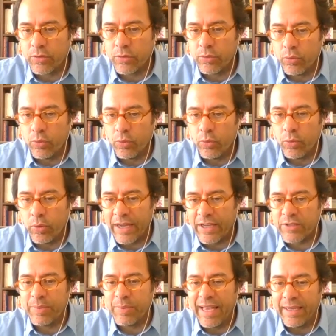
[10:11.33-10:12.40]
to
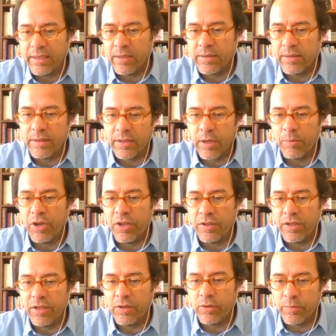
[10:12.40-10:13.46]
explain the
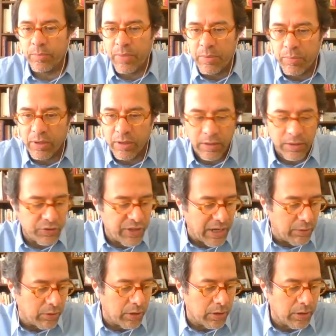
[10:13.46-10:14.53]
community, to people in
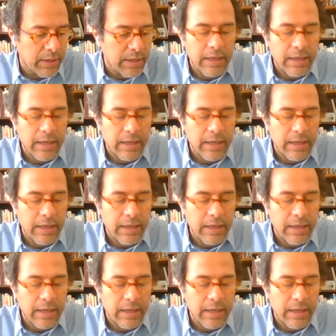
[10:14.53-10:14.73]
general,